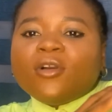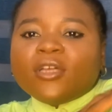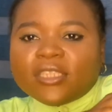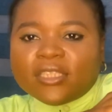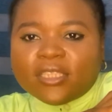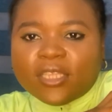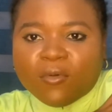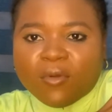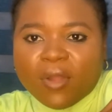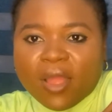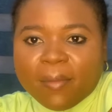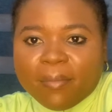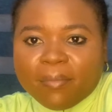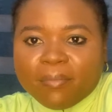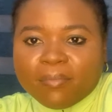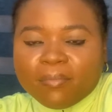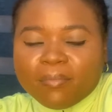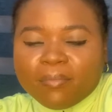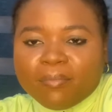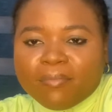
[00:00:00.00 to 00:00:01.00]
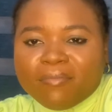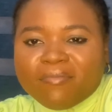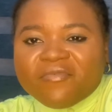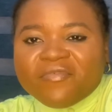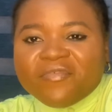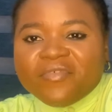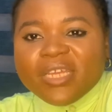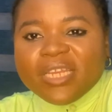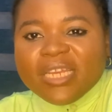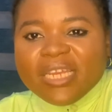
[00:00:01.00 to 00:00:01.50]
they were
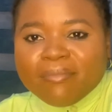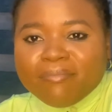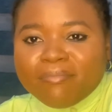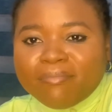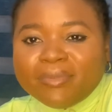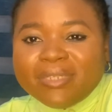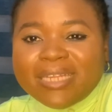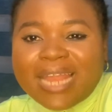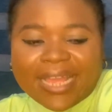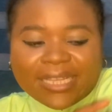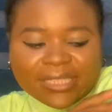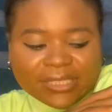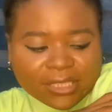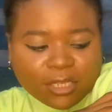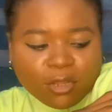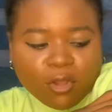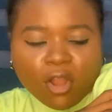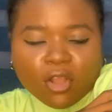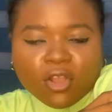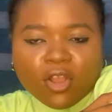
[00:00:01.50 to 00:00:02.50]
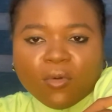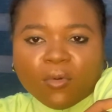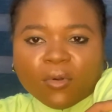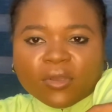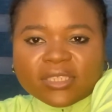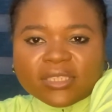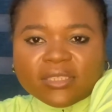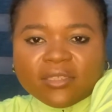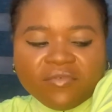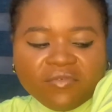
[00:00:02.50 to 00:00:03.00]
really, like, the color
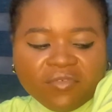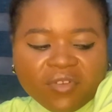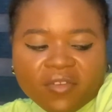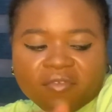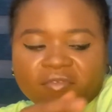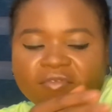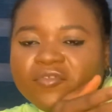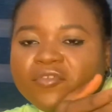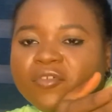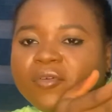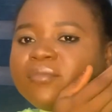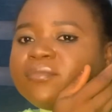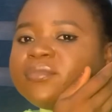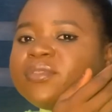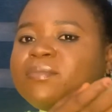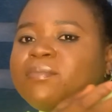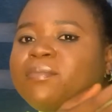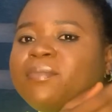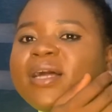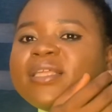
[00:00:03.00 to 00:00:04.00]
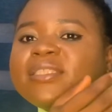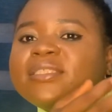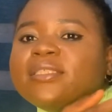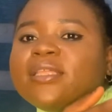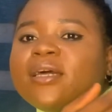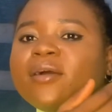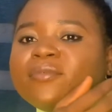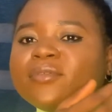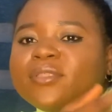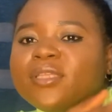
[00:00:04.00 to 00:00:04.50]
was different from the part
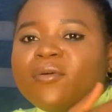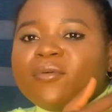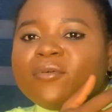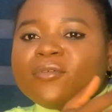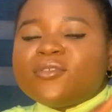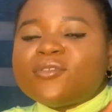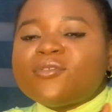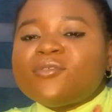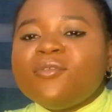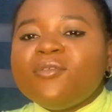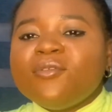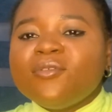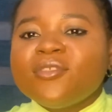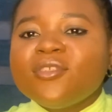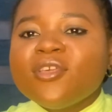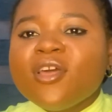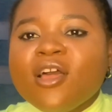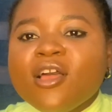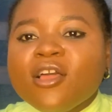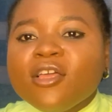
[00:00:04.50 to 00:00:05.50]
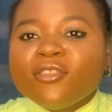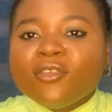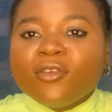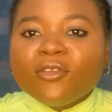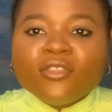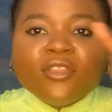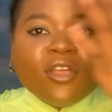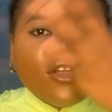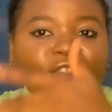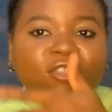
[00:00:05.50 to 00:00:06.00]
that was closed. So
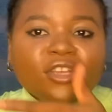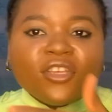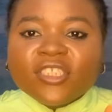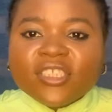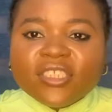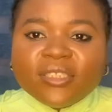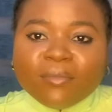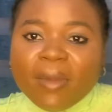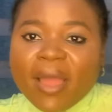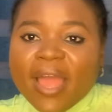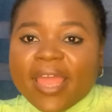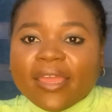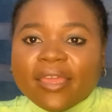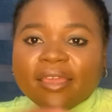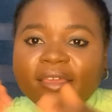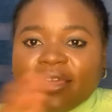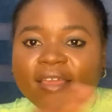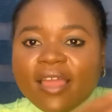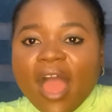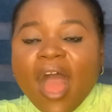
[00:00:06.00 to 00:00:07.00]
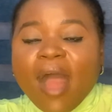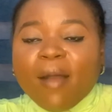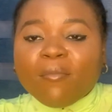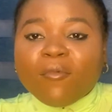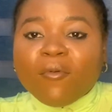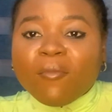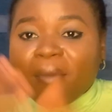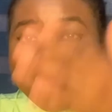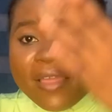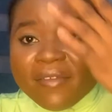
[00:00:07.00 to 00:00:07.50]
not just my arm
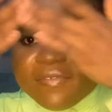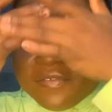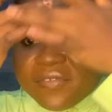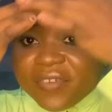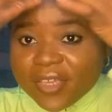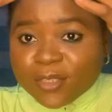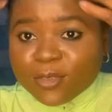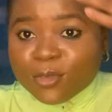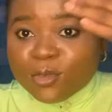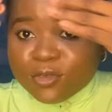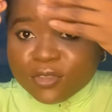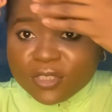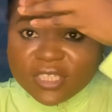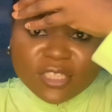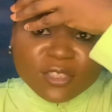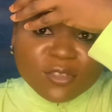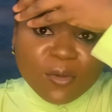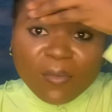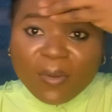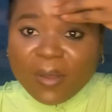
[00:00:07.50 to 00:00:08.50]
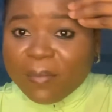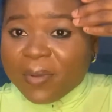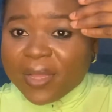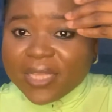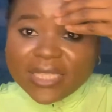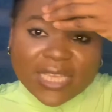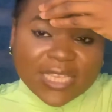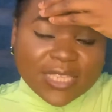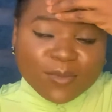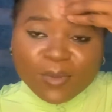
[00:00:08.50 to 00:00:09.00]
or my face, to this upper
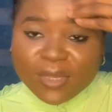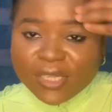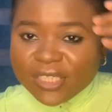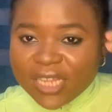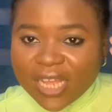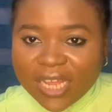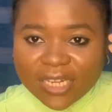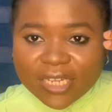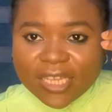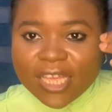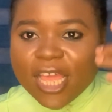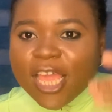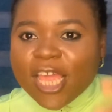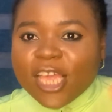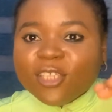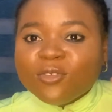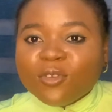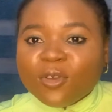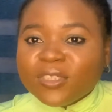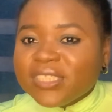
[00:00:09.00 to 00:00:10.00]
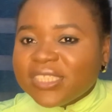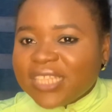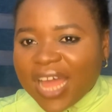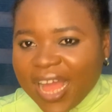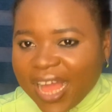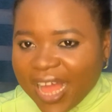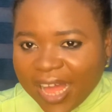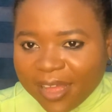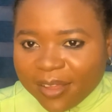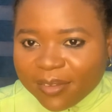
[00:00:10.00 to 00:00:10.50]
part especially, it was
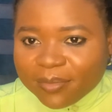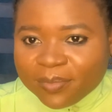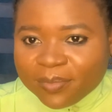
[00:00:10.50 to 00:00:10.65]
darker.